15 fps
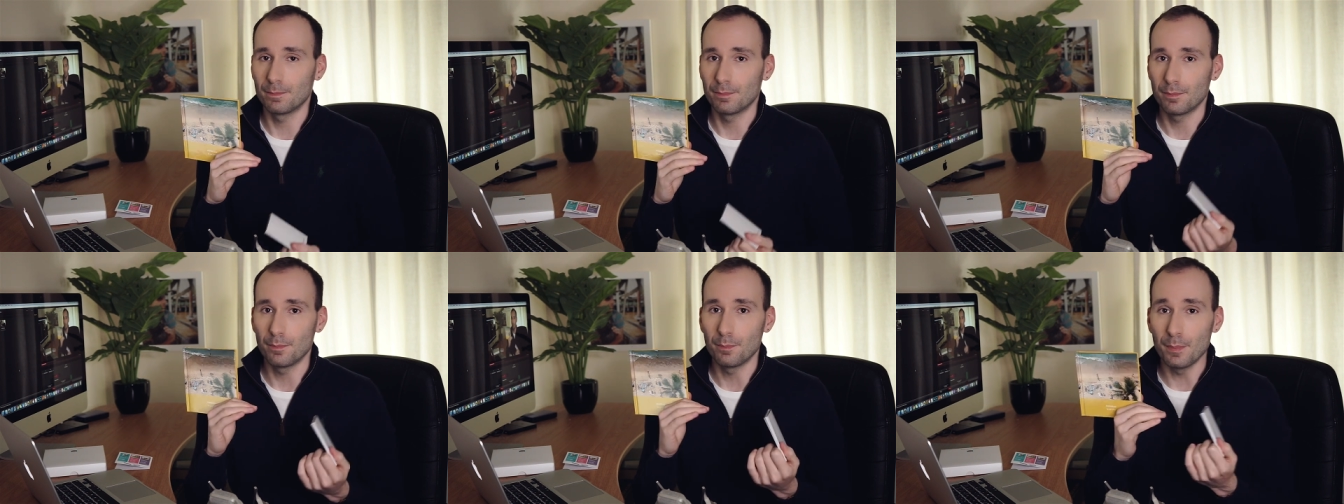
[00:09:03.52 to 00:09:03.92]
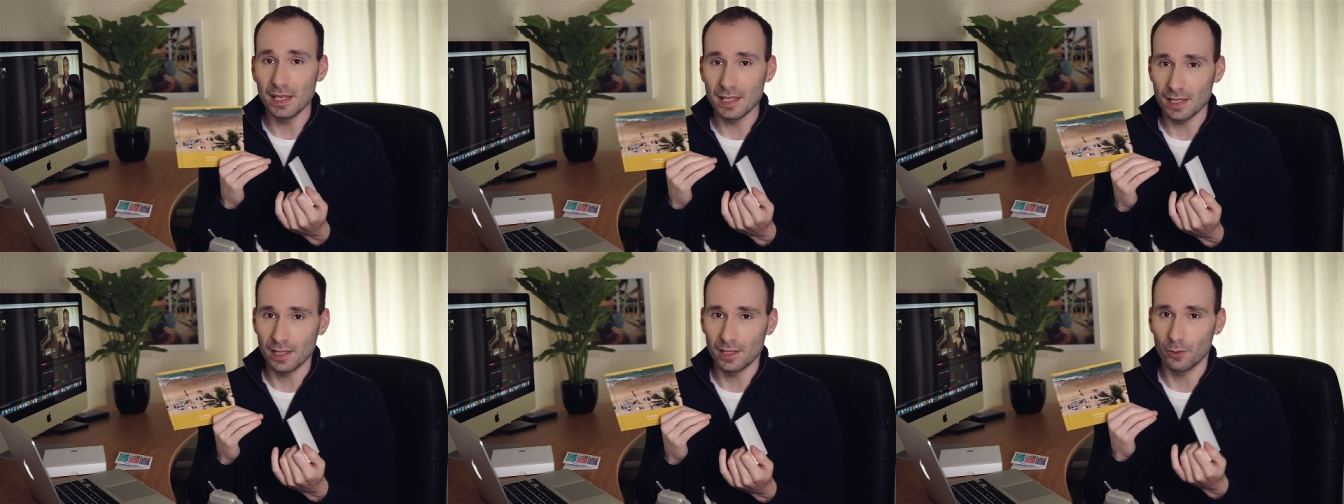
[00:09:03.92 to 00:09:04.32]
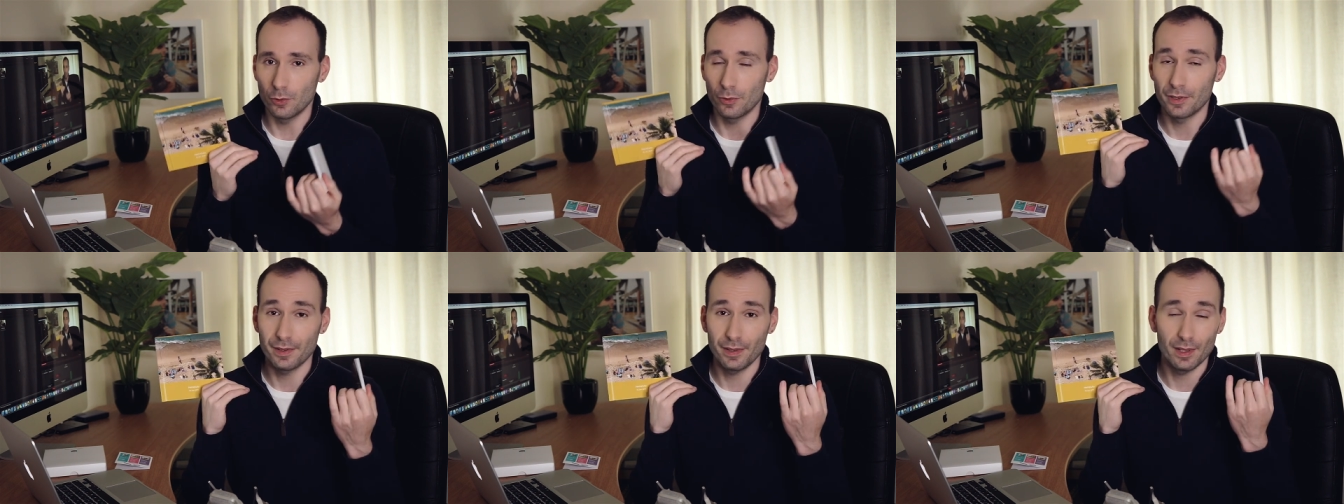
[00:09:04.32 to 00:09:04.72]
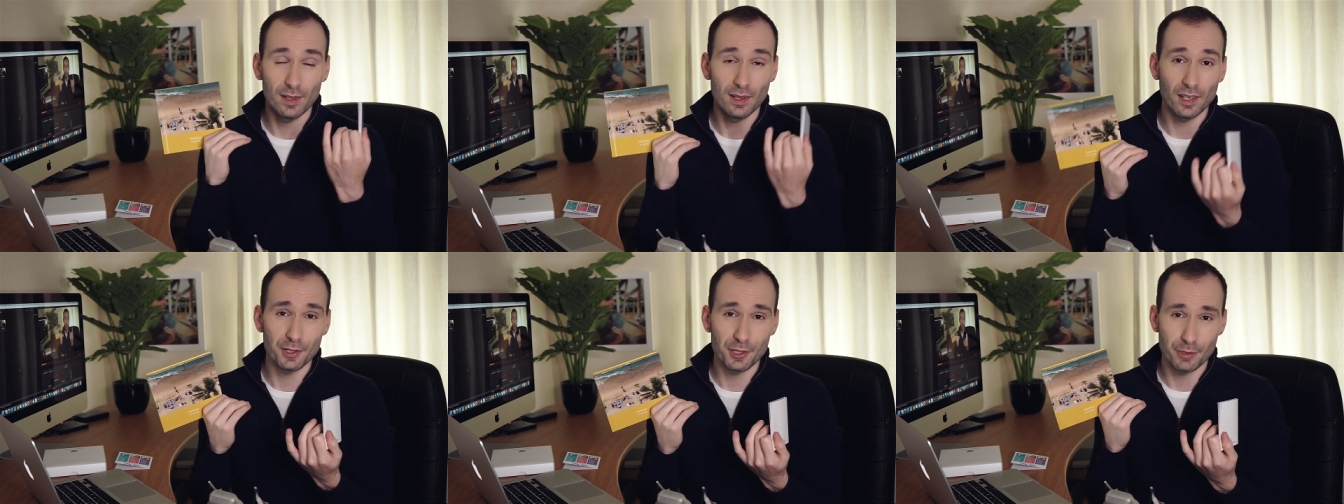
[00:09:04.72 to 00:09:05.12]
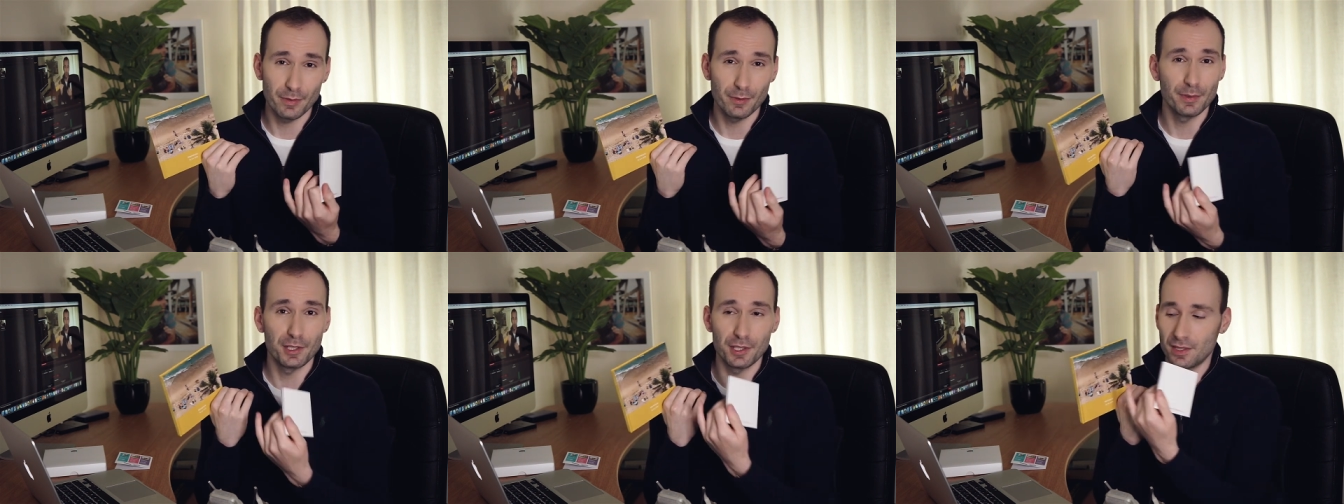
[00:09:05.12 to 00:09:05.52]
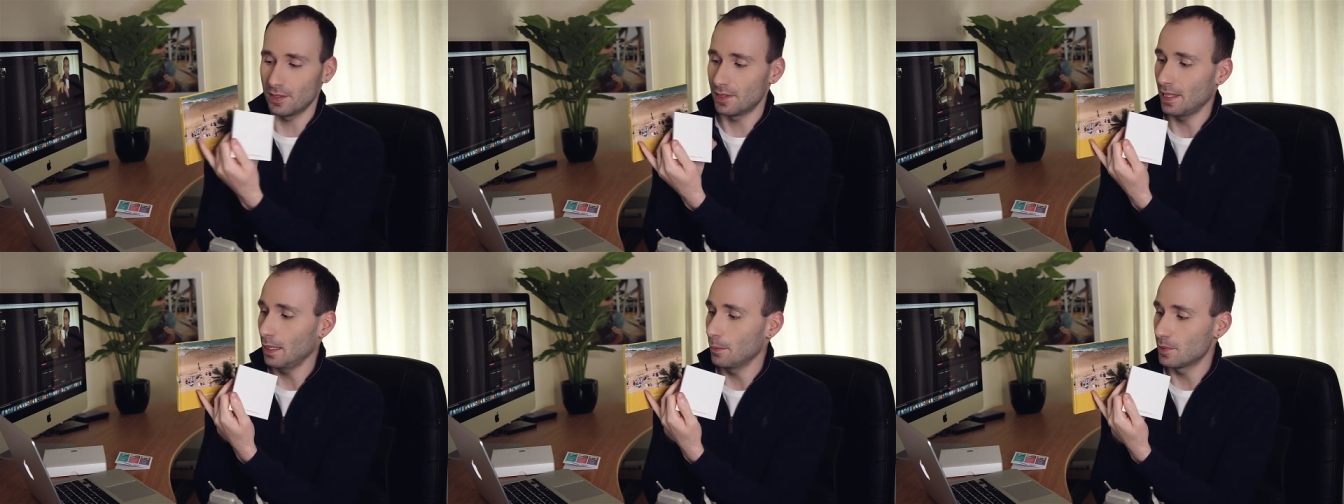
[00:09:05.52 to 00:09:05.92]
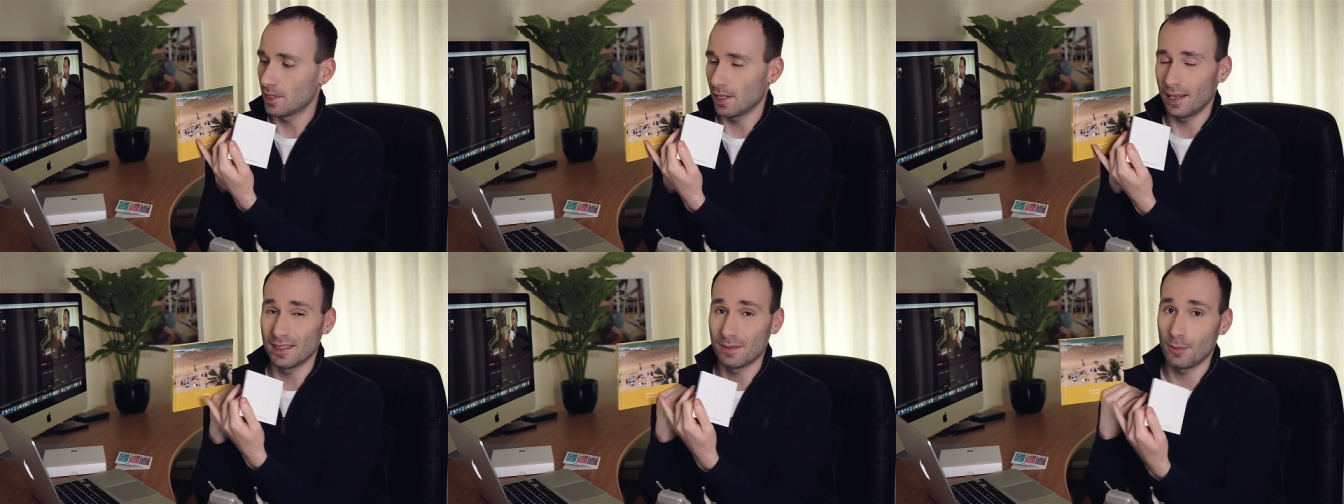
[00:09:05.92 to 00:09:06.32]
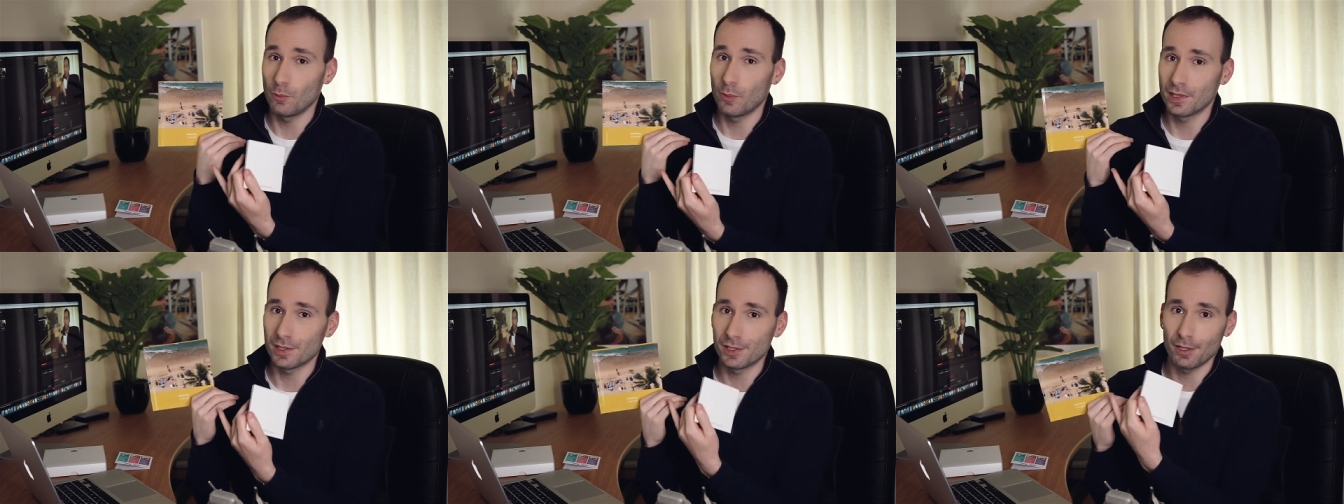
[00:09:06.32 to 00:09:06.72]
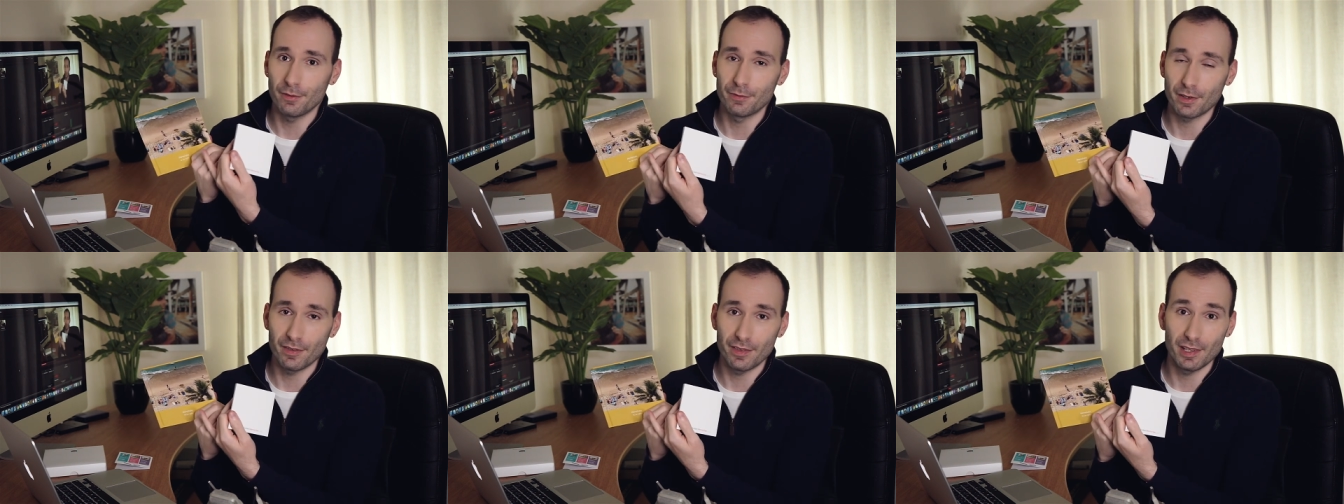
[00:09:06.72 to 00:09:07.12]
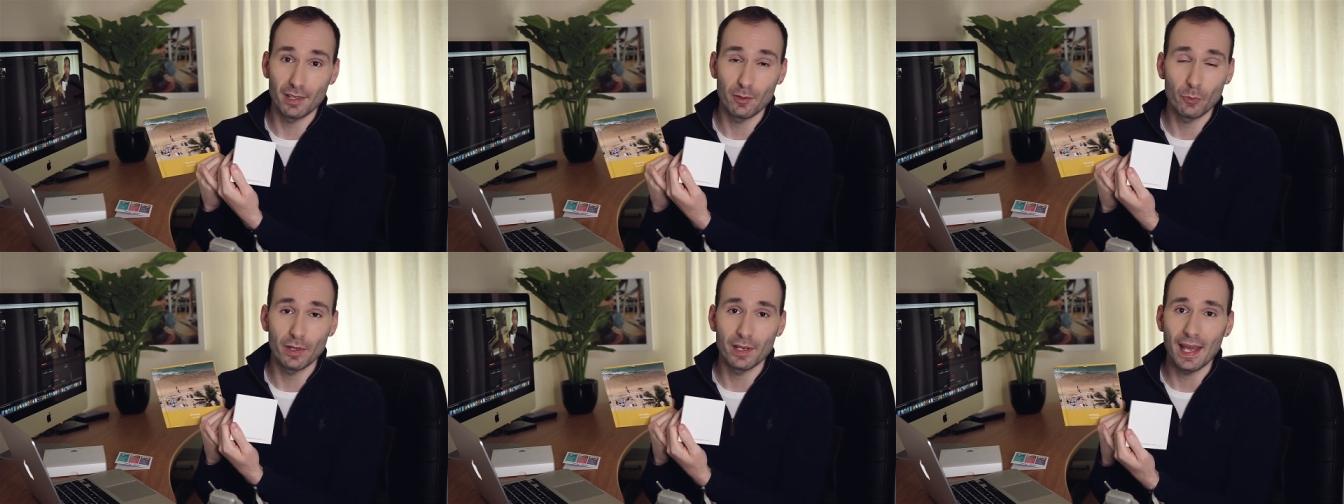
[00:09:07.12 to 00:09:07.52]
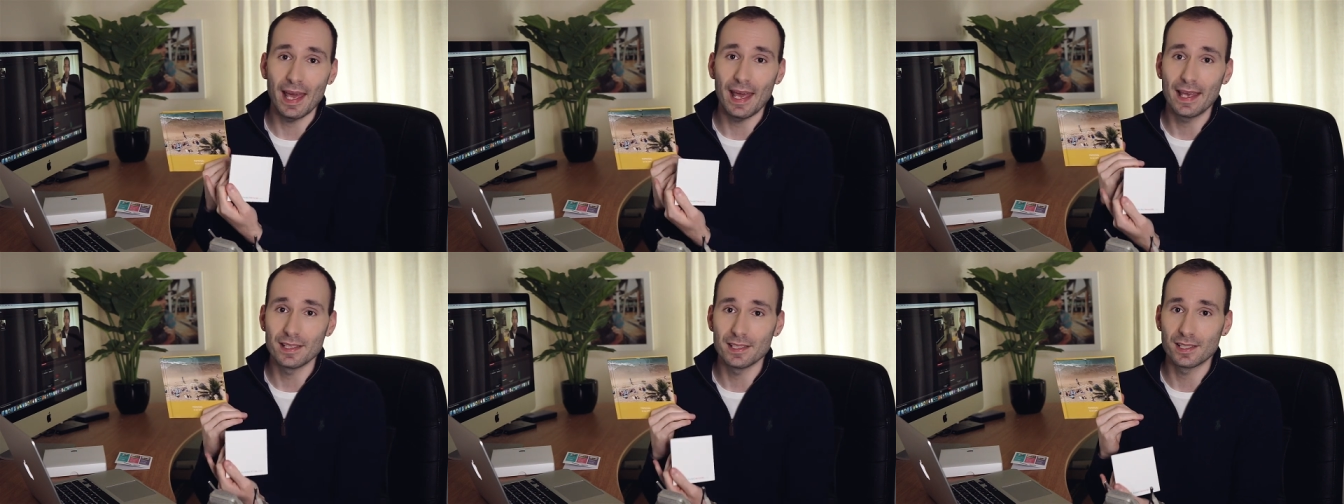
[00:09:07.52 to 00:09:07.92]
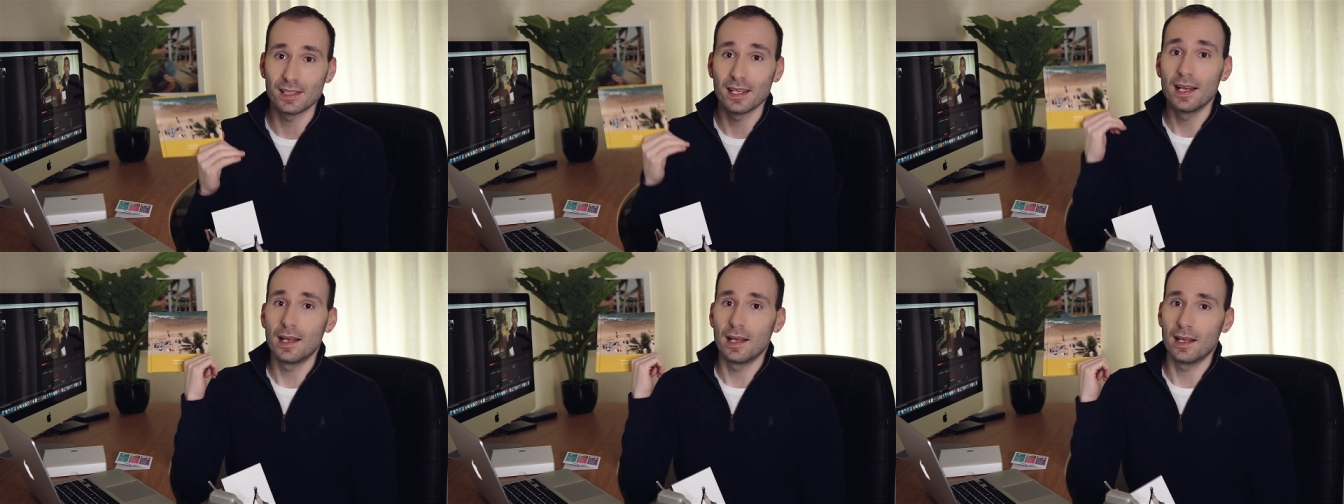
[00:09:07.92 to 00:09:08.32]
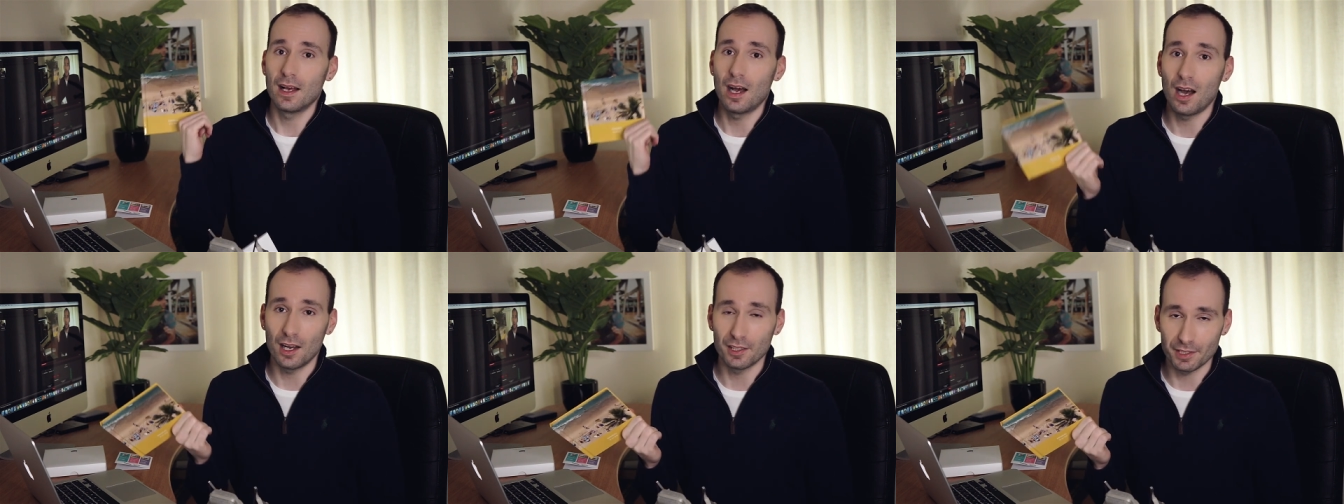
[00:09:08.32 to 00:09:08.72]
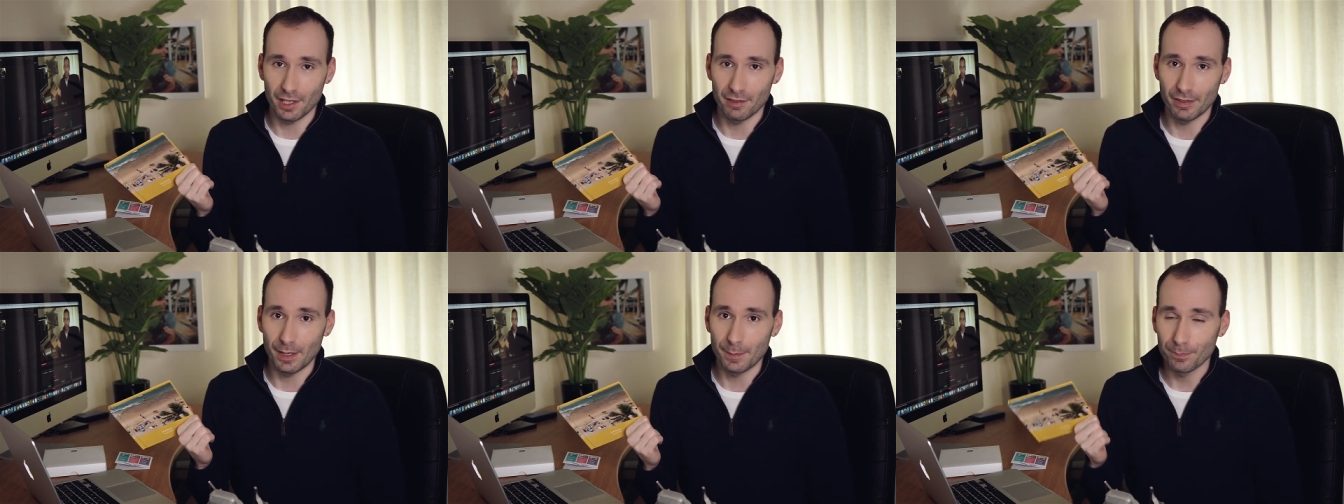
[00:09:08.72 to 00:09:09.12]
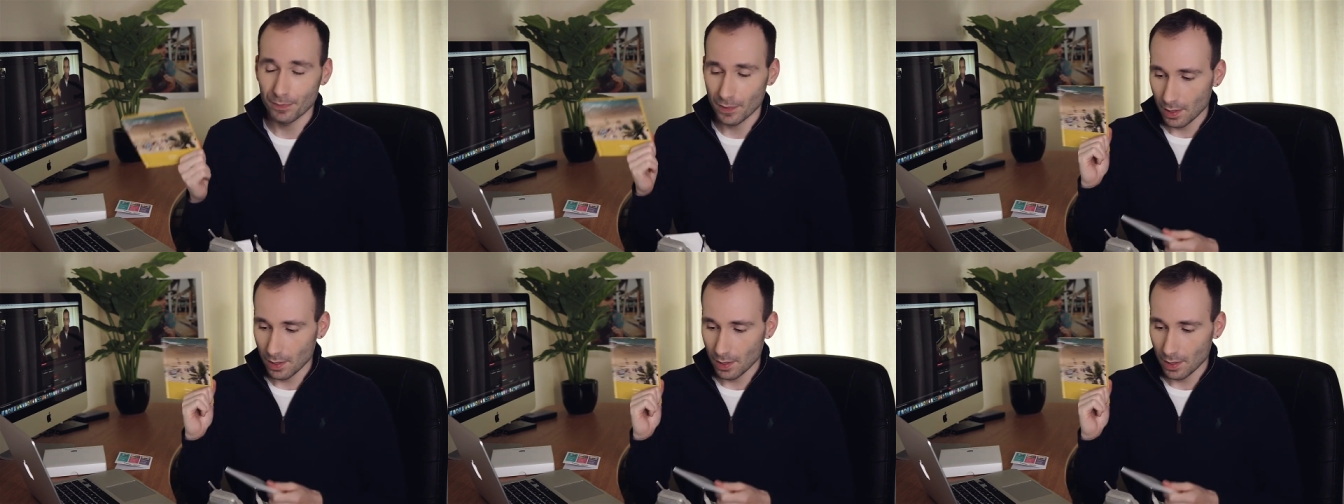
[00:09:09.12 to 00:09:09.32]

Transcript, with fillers: midi or the luxury, which is the same size, but one is softcover, the other one is hardcover.